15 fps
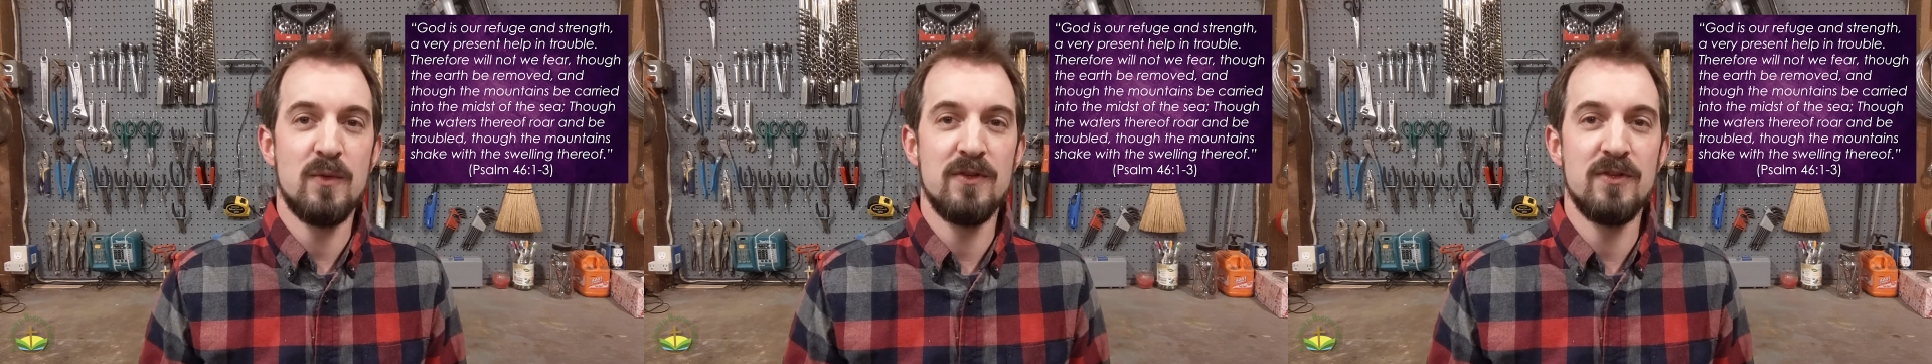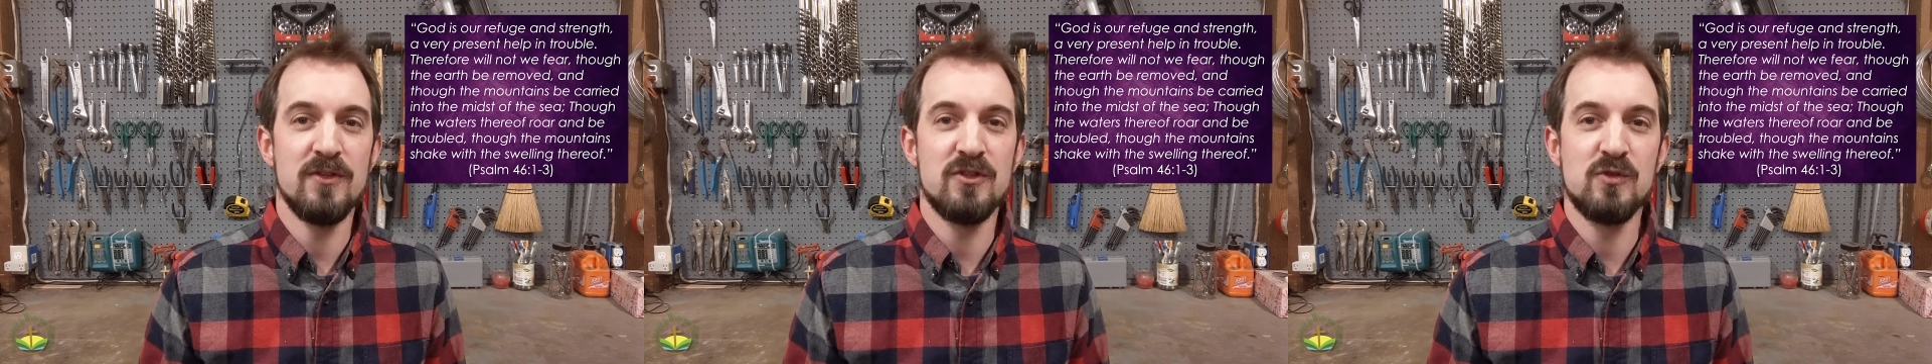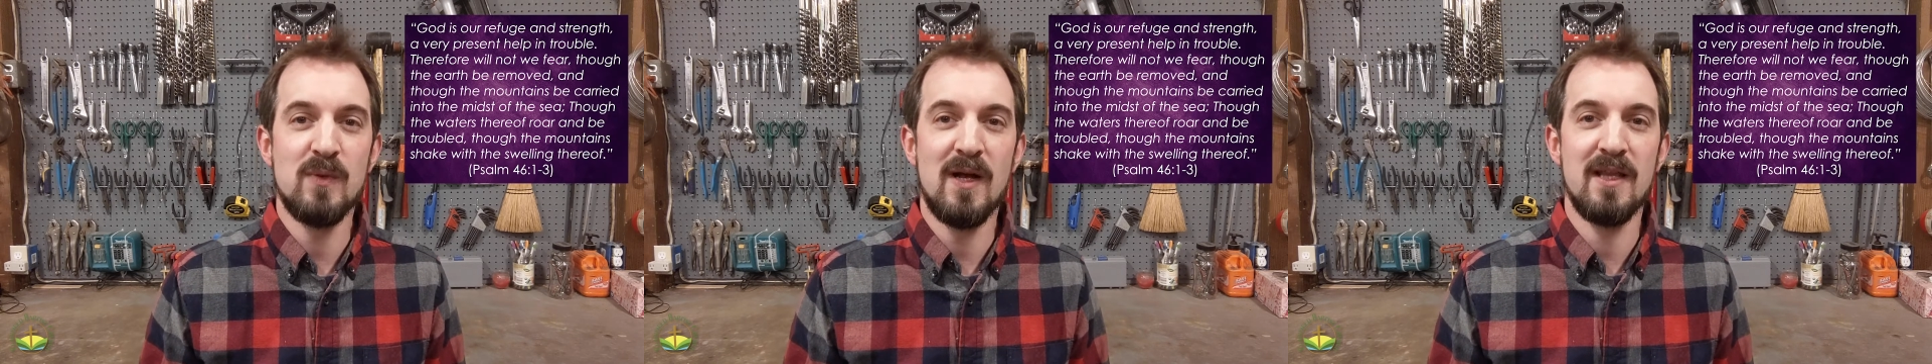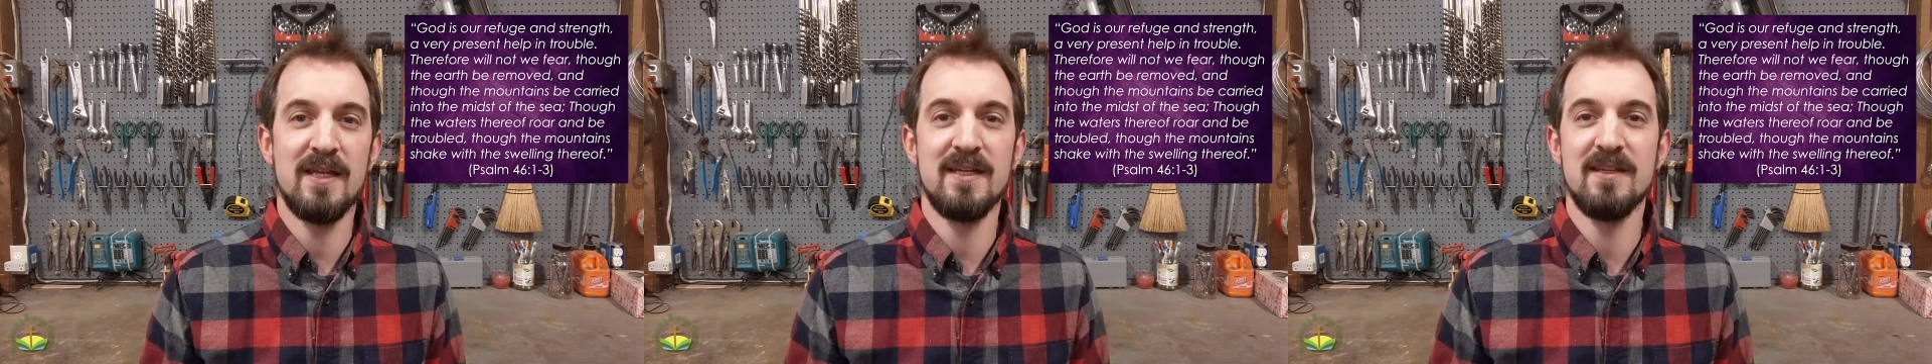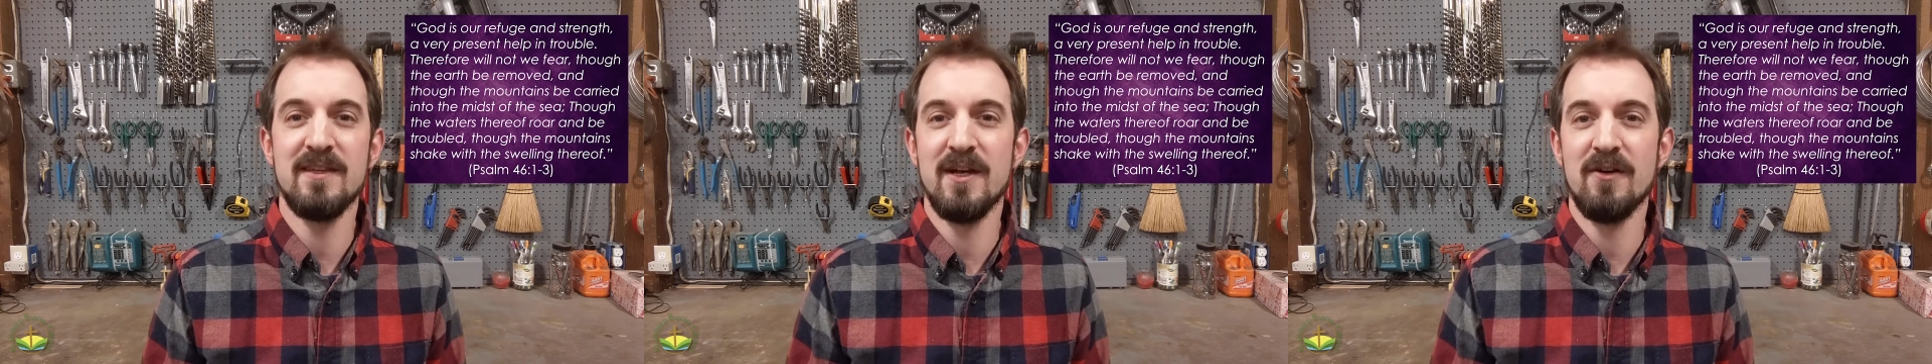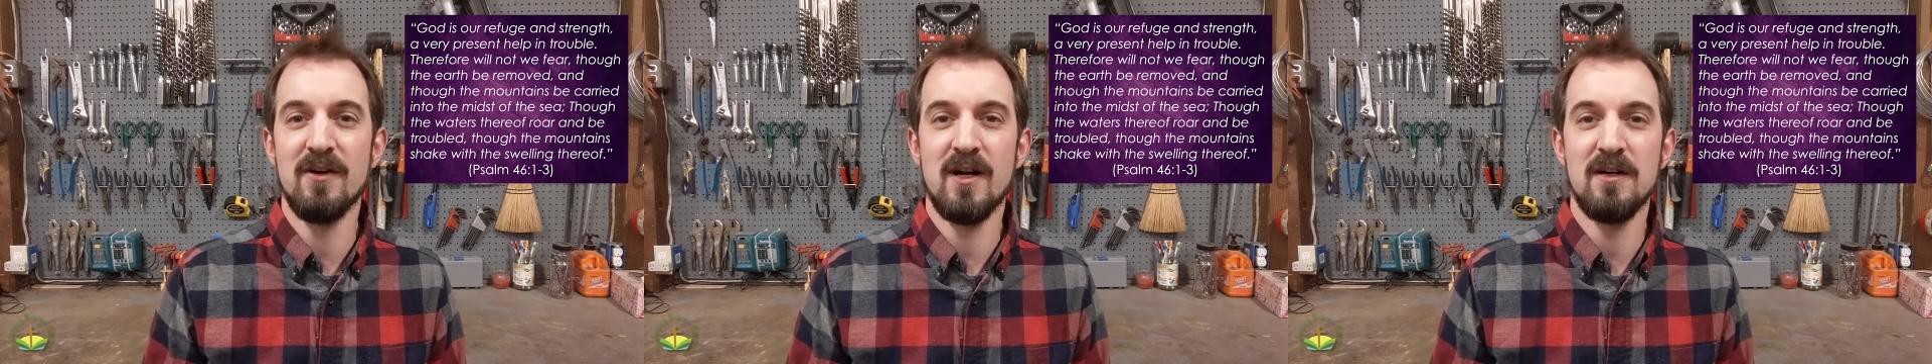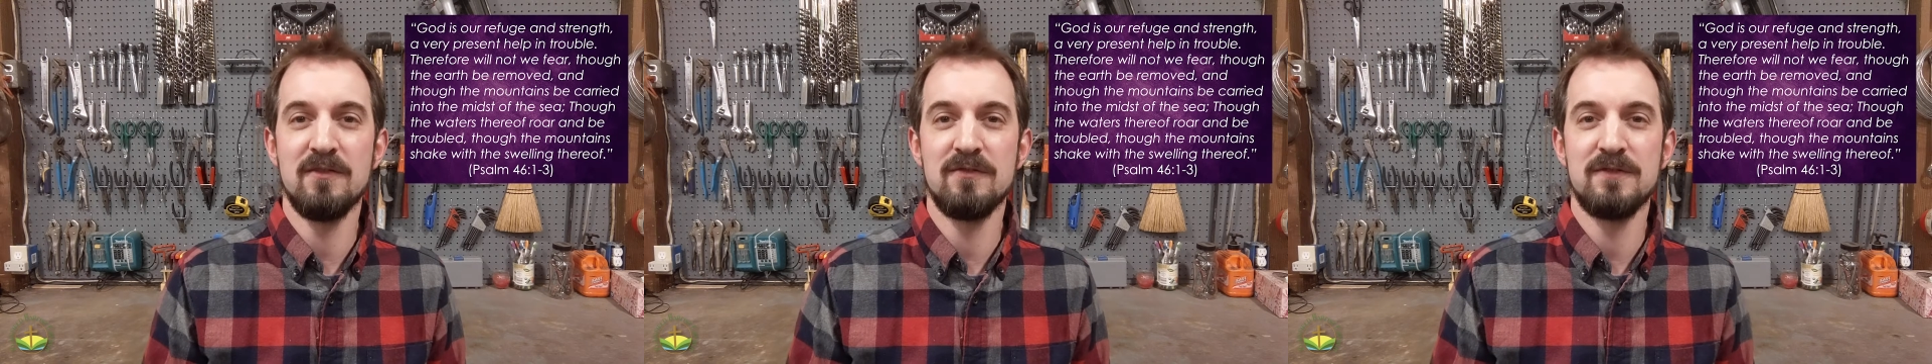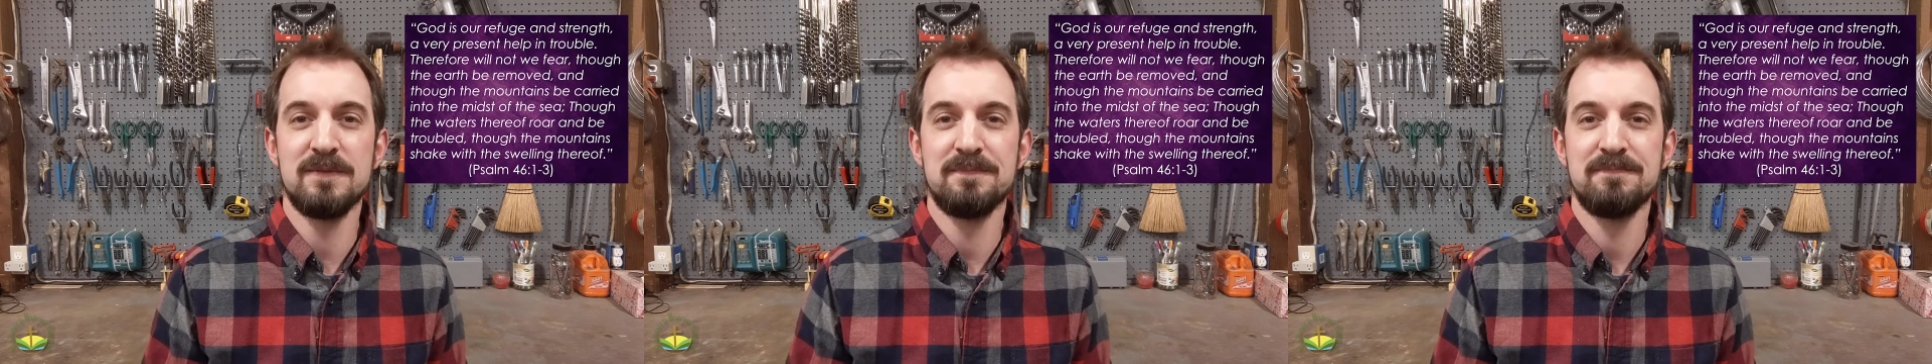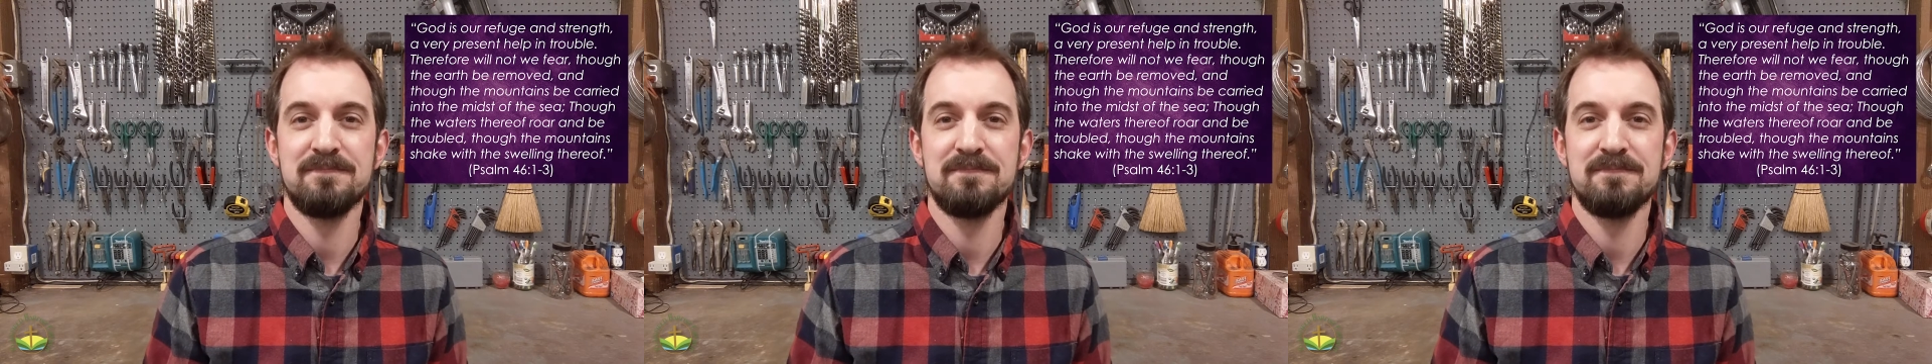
with the swelling thereof.